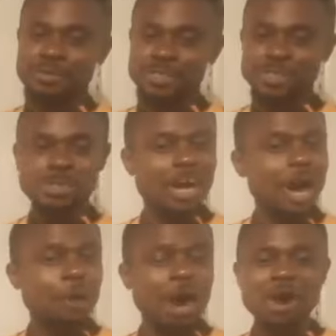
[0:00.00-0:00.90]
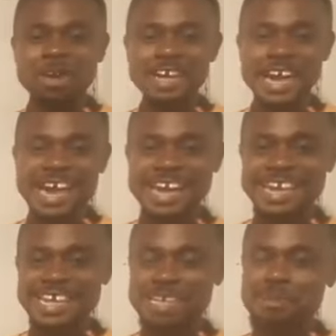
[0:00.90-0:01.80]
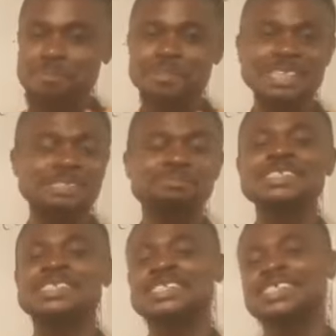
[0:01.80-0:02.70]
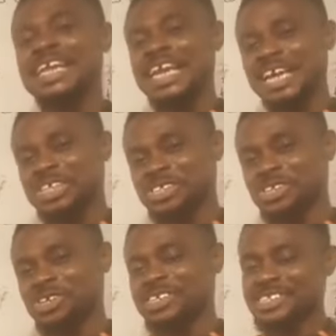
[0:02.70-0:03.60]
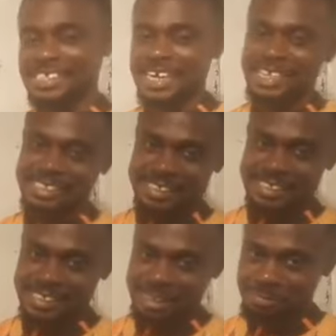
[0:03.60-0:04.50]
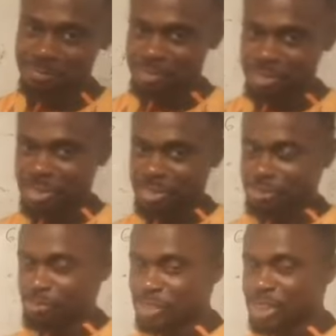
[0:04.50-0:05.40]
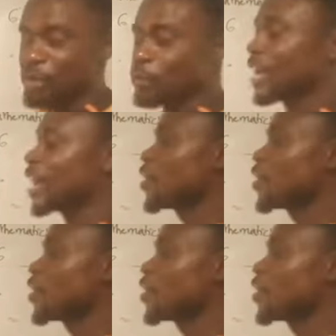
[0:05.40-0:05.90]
to our online mathematics lecture series. Today we are